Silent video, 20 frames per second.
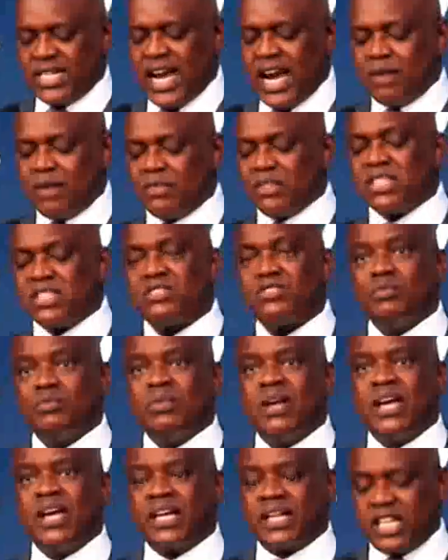in diamonds
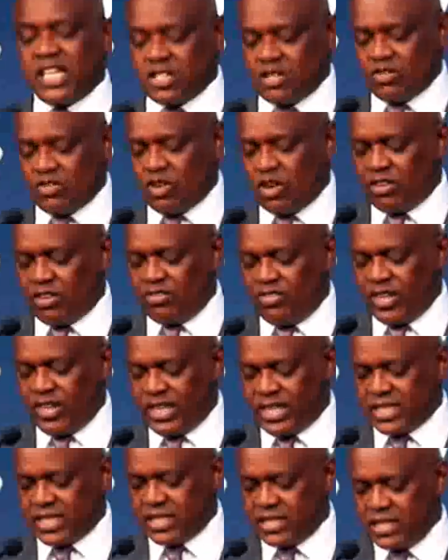from areas of
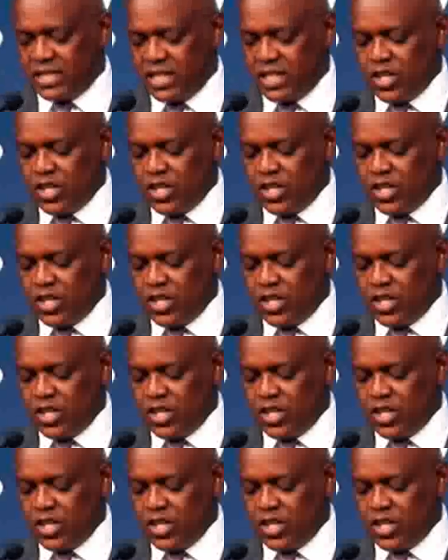conflict,